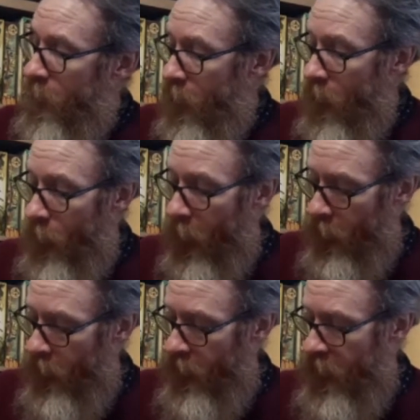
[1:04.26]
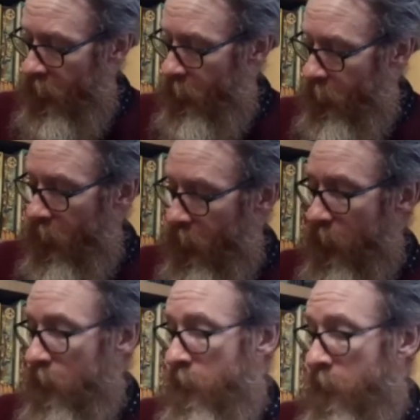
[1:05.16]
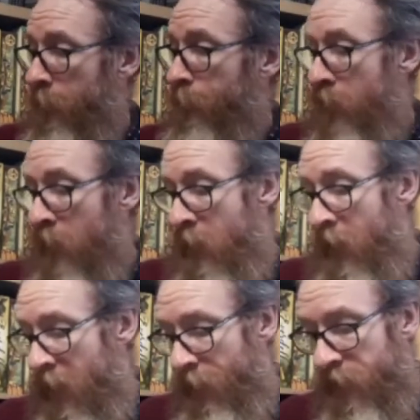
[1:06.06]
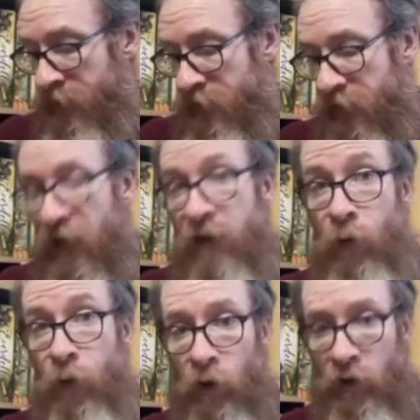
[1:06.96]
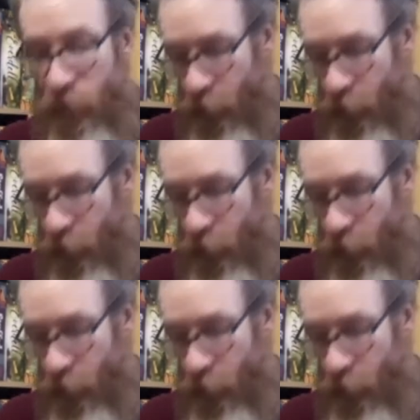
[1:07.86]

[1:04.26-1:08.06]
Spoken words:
of components, standard things. And this is a game for 1 to 4